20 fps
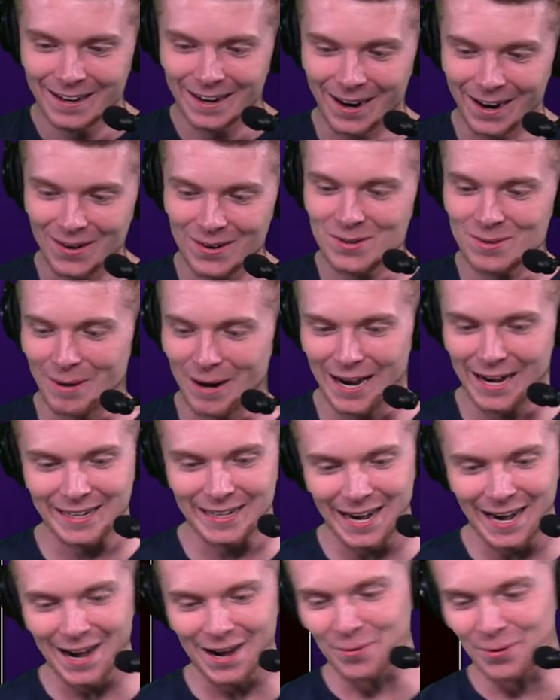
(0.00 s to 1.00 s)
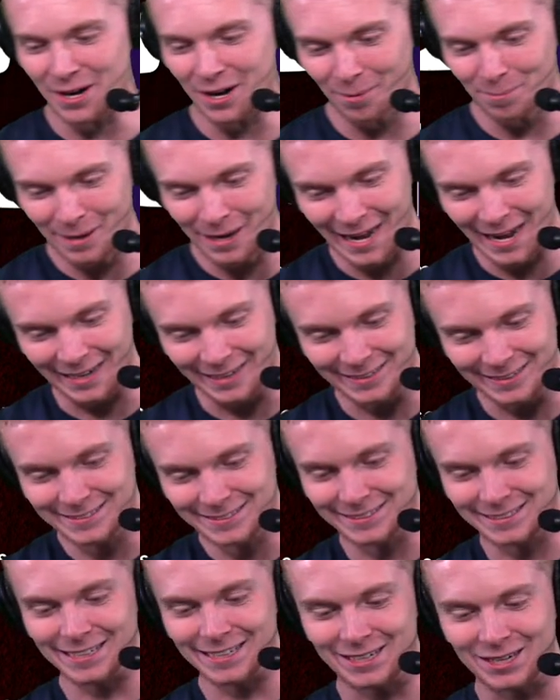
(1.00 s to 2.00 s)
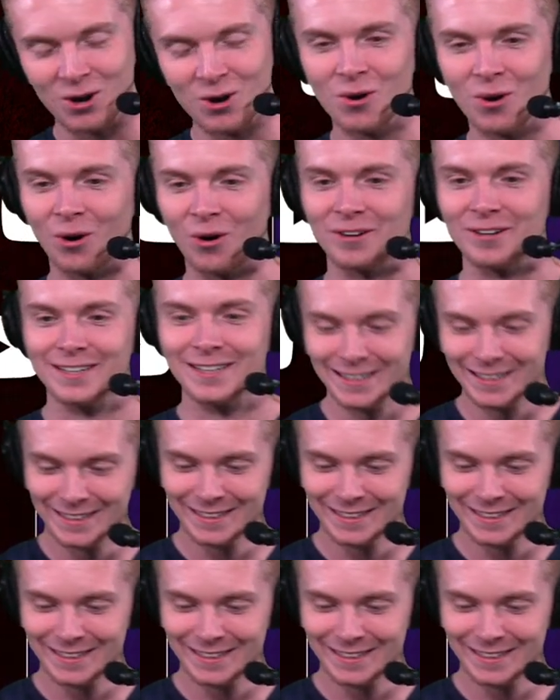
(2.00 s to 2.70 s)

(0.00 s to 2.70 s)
Oh my god, we are back. Z cool.